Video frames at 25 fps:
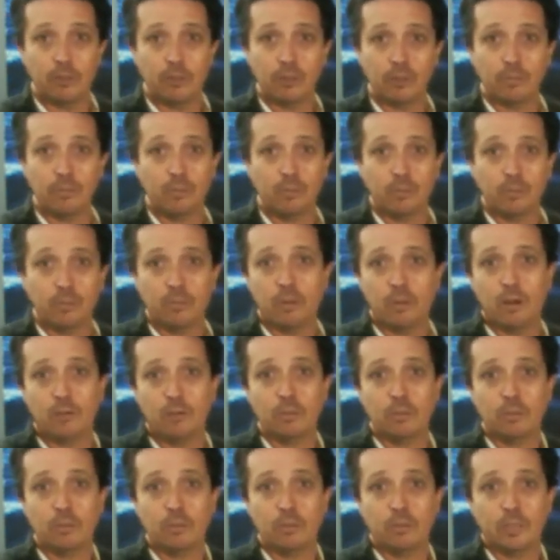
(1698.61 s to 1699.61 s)
well, why
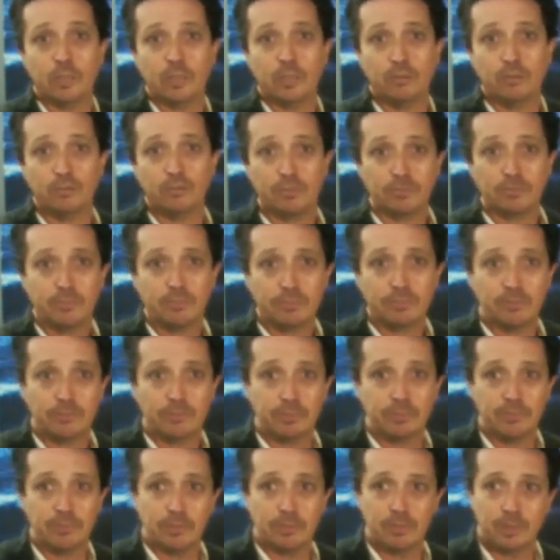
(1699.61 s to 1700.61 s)
would you leave
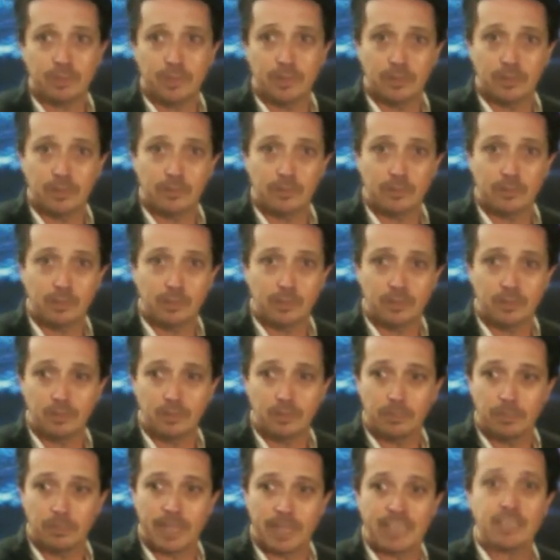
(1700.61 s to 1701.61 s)
you know your, your
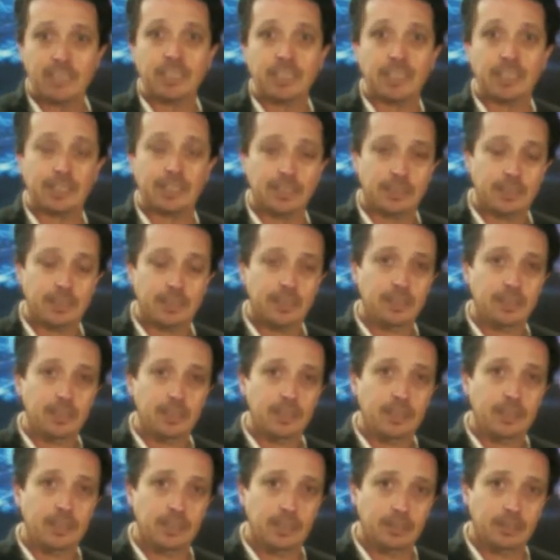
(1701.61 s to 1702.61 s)
basic
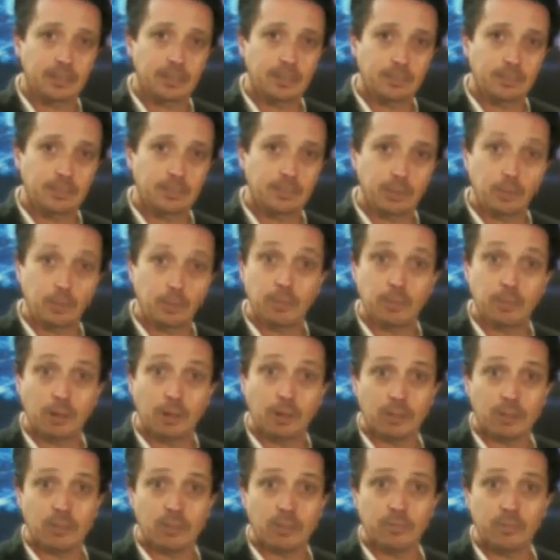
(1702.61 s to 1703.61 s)
uh, building
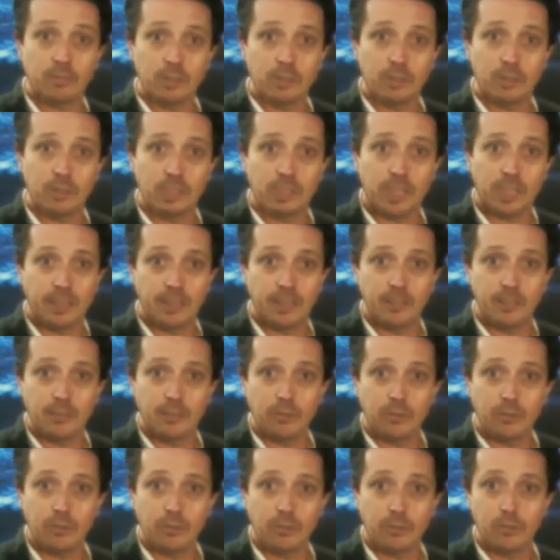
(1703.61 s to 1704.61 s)
blocks of music at the
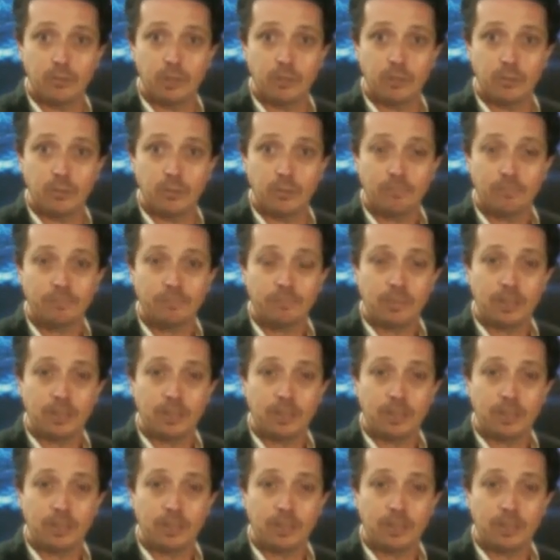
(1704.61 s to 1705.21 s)
door as well?